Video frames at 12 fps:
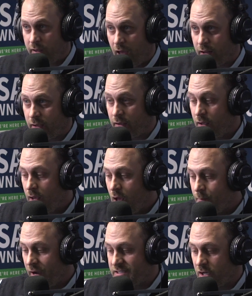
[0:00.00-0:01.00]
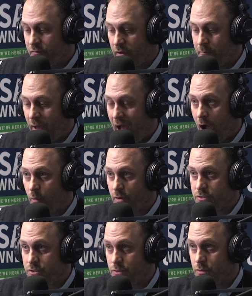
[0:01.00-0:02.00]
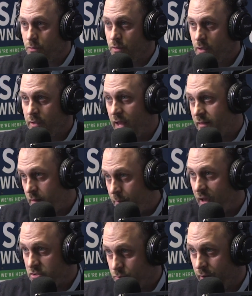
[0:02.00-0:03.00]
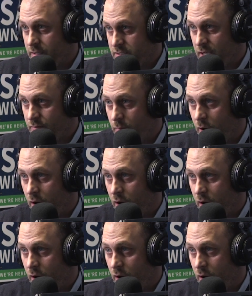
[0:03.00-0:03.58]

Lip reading: getting myself in power to get the best rate and save the